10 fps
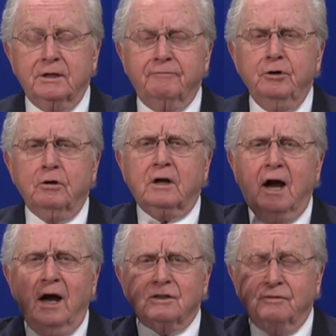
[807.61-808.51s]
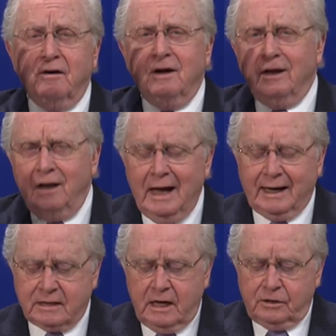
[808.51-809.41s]
If you're God's very
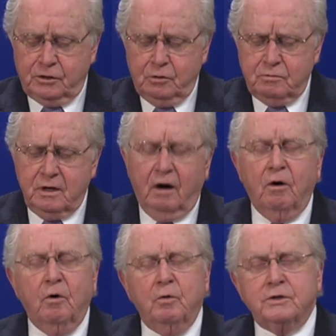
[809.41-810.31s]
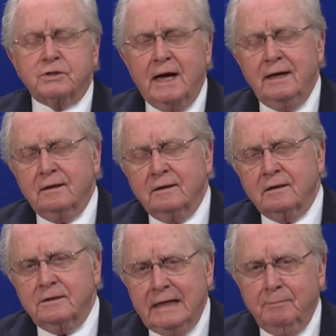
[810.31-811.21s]
elect, you know when Satan and
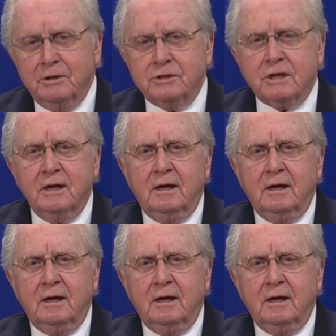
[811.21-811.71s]
the demons